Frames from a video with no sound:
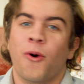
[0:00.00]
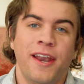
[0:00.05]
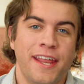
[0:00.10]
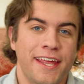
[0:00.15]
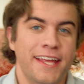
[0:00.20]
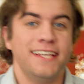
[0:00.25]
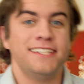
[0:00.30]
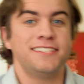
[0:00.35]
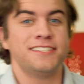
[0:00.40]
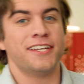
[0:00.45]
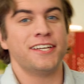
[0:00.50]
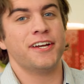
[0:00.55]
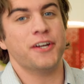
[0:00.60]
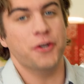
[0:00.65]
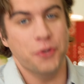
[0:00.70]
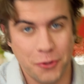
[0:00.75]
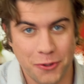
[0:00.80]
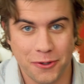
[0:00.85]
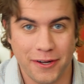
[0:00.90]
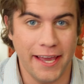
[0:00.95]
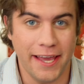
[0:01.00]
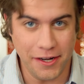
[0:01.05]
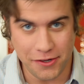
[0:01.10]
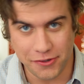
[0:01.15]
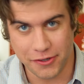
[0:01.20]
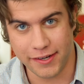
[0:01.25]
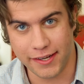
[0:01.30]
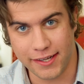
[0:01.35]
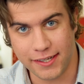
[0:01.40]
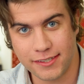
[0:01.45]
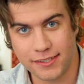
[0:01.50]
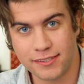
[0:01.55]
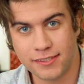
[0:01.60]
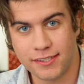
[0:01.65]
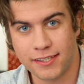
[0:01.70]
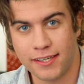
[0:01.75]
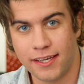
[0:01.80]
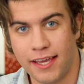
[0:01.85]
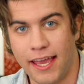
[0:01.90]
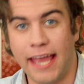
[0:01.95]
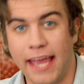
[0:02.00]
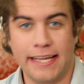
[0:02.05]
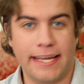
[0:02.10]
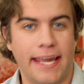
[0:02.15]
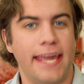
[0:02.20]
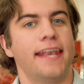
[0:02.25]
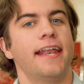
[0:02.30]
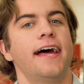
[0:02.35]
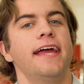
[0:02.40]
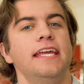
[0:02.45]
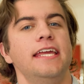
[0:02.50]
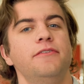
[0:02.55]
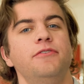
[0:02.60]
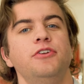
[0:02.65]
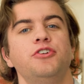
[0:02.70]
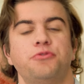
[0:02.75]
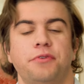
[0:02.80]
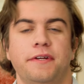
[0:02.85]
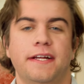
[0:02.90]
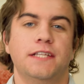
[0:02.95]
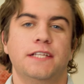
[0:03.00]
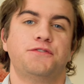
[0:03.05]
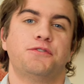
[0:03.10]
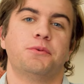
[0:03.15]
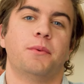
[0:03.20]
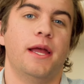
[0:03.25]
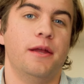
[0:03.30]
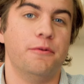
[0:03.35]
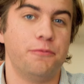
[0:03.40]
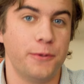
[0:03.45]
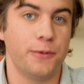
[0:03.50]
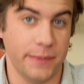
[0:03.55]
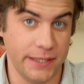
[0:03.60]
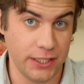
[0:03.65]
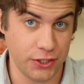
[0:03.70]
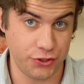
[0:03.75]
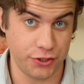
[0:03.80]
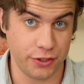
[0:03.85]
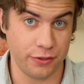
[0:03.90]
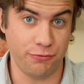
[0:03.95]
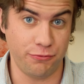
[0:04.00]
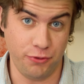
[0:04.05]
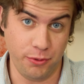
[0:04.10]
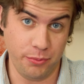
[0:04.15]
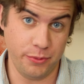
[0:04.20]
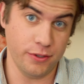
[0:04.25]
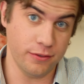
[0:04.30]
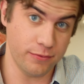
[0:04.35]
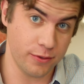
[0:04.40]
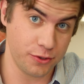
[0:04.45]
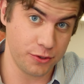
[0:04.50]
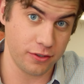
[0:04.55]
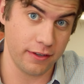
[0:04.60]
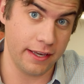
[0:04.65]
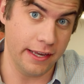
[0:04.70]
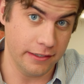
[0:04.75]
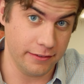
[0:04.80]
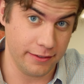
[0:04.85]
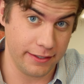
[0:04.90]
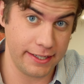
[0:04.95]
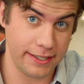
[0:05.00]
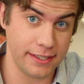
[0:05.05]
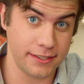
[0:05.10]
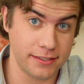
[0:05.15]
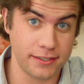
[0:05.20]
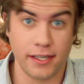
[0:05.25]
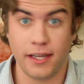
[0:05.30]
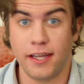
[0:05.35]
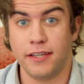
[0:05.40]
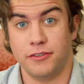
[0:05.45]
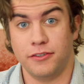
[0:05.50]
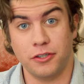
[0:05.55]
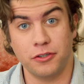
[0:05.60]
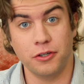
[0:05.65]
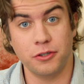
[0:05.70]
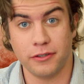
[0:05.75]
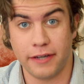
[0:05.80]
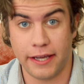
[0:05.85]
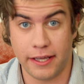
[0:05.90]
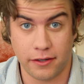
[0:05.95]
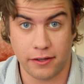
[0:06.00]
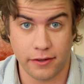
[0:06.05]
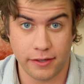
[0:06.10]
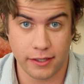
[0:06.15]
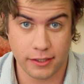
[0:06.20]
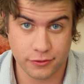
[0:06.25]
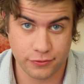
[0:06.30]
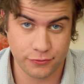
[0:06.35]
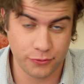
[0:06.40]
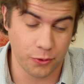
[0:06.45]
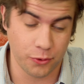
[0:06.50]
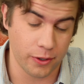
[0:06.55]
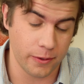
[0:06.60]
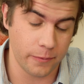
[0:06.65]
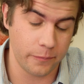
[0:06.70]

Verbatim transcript: What is Google Analytics? And can I even transfer my information from Universal Analytics to Google Analytics 4?